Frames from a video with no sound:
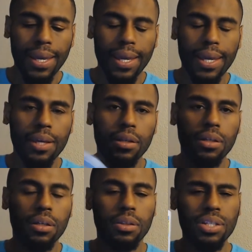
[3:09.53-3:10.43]
And
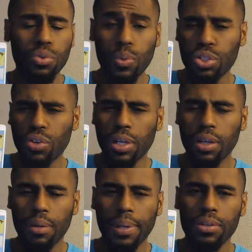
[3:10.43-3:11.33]
this was trying to
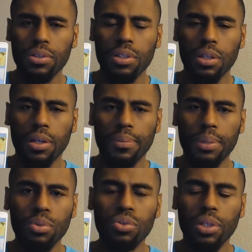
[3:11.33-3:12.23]
come out,
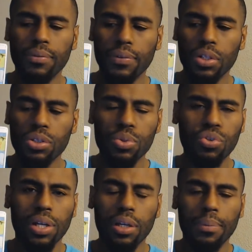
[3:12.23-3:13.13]
the moon in reverse was
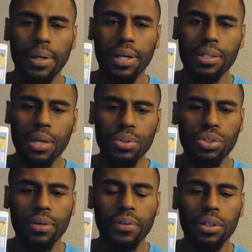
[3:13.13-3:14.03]
trying to come out as I was
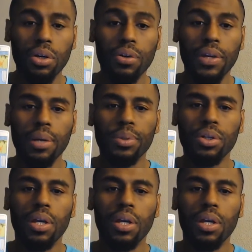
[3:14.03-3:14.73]
shuffling off camera.